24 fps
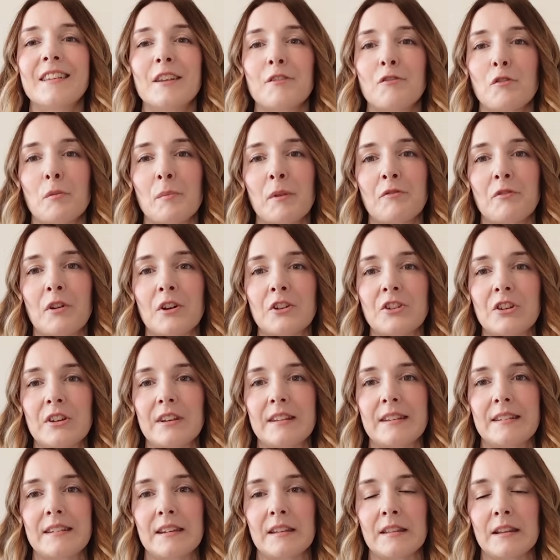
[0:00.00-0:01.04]
So from the front, you
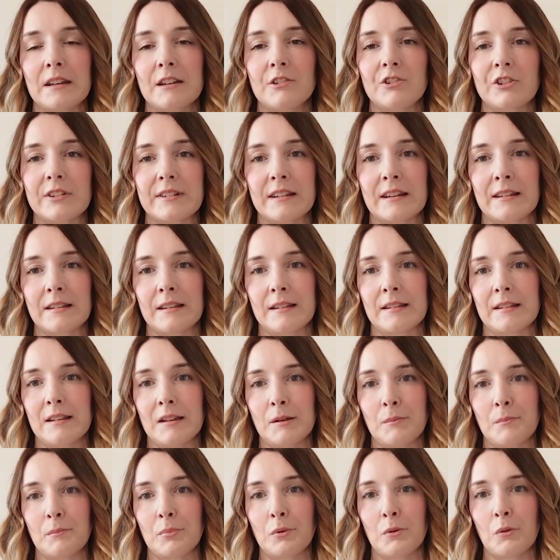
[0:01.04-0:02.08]
can see that it just has a
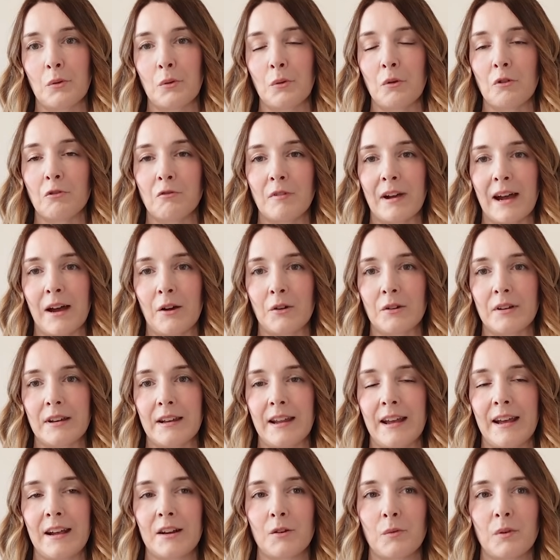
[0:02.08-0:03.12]
simple round
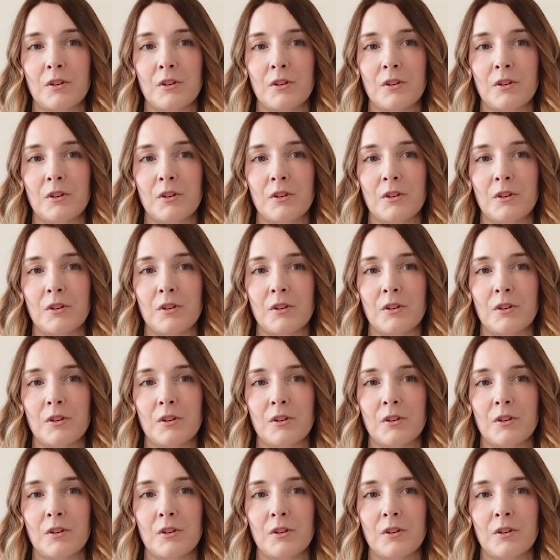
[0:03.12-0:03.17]
neck,